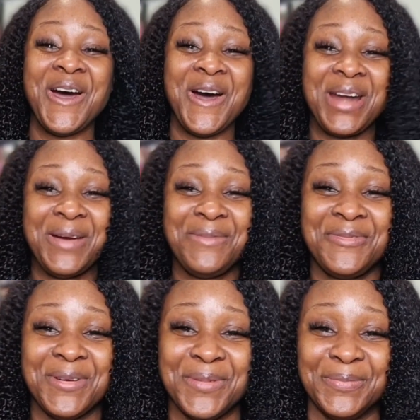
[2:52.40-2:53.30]
Alright
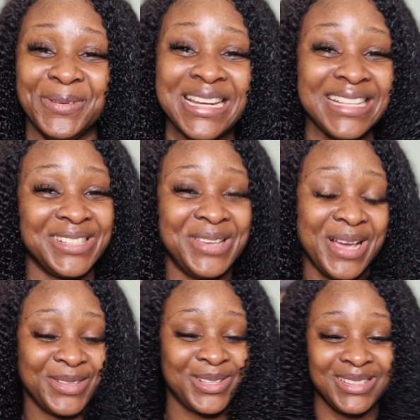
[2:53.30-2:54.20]
people, now that you
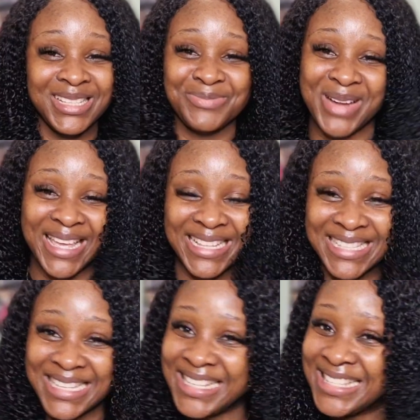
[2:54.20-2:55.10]
have sold this
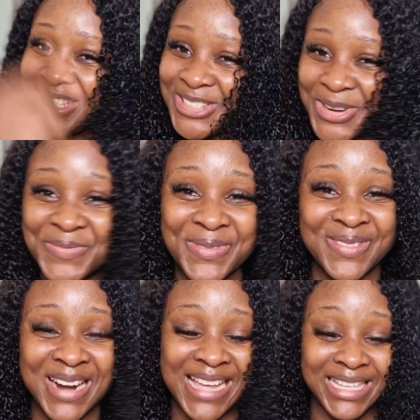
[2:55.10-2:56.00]
market, let's jump
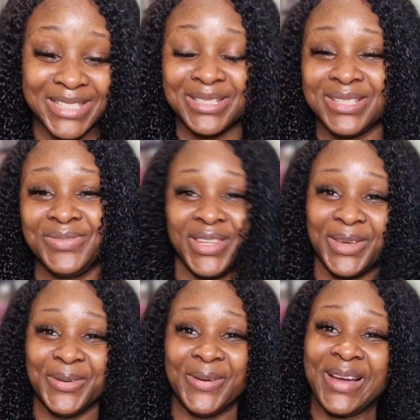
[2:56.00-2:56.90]
right into this
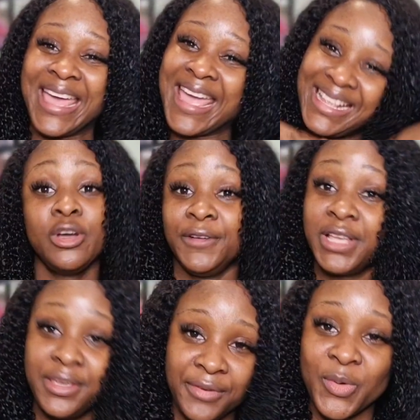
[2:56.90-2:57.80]
video, okay? for the
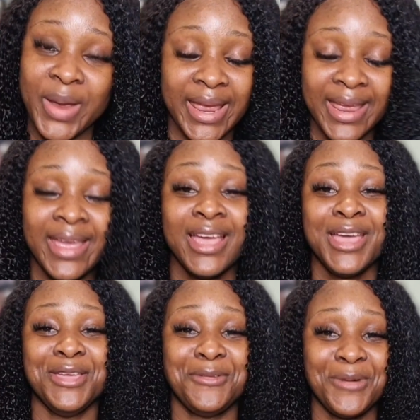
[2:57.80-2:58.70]
giveaway,
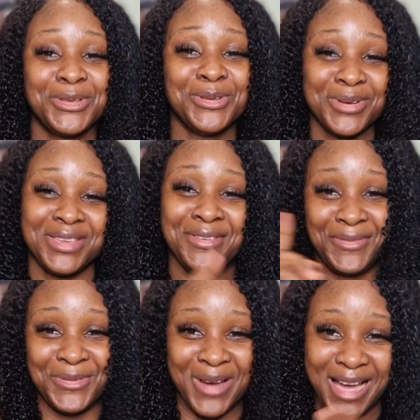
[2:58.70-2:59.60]
if you want to know
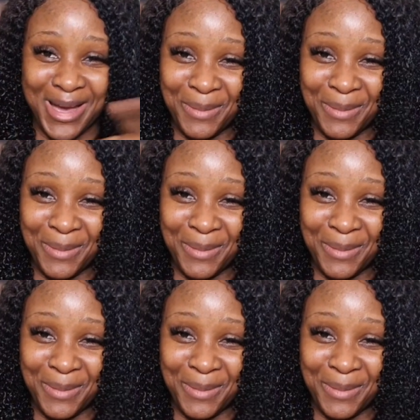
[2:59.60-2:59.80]
if you are